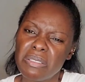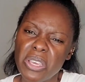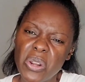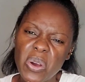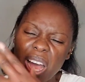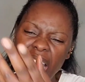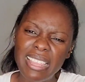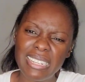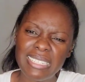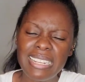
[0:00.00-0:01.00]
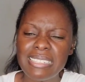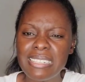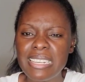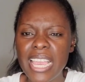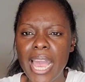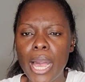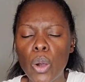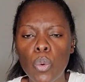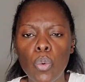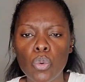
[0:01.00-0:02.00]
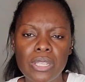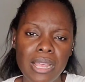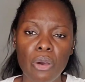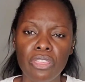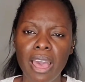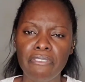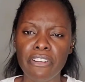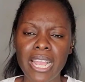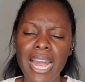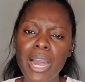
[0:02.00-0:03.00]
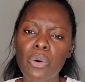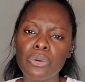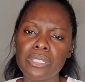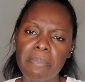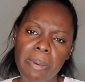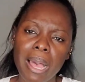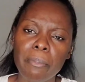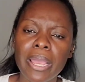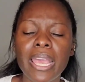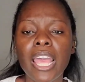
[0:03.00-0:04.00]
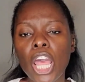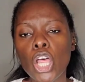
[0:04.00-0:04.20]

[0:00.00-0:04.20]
you know, either Tanzania or South Africa or Zimbabwe